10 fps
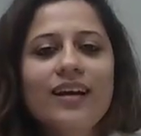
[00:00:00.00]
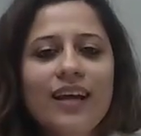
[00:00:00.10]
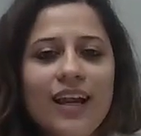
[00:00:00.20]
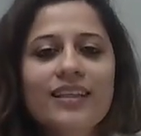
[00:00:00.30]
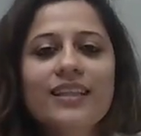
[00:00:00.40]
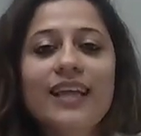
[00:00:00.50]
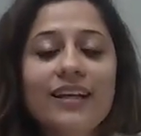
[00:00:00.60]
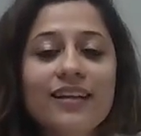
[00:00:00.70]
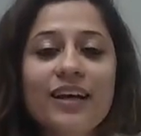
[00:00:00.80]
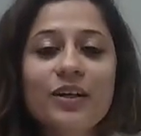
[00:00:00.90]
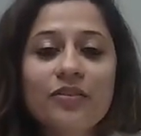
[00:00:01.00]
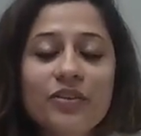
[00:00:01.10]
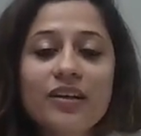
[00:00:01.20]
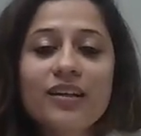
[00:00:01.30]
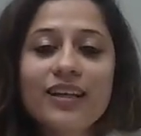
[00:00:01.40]
And I think that kind of
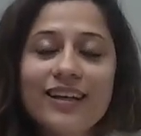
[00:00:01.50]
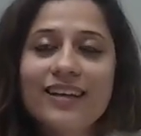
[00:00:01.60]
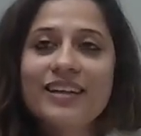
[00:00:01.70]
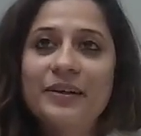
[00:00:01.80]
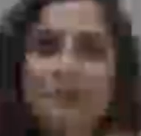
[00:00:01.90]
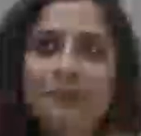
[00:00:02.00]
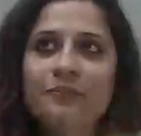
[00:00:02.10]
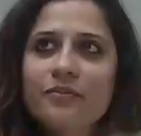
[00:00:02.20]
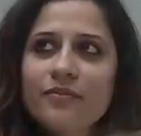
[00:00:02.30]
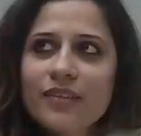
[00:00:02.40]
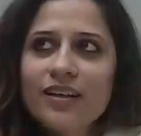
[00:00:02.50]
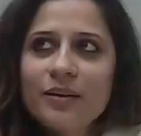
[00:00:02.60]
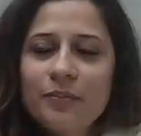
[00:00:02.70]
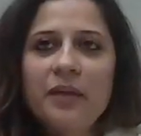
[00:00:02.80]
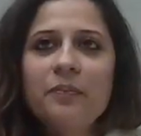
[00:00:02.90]
really
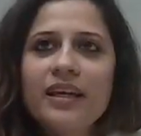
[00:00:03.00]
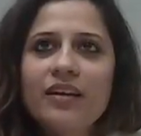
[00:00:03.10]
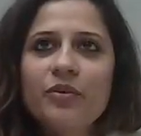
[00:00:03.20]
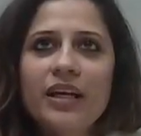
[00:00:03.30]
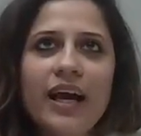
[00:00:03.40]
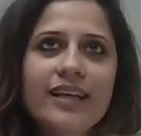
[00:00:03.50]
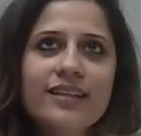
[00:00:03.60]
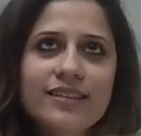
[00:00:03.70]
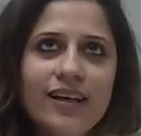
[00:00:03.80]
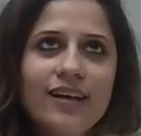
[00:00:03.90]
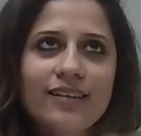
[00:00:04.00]
made me realize that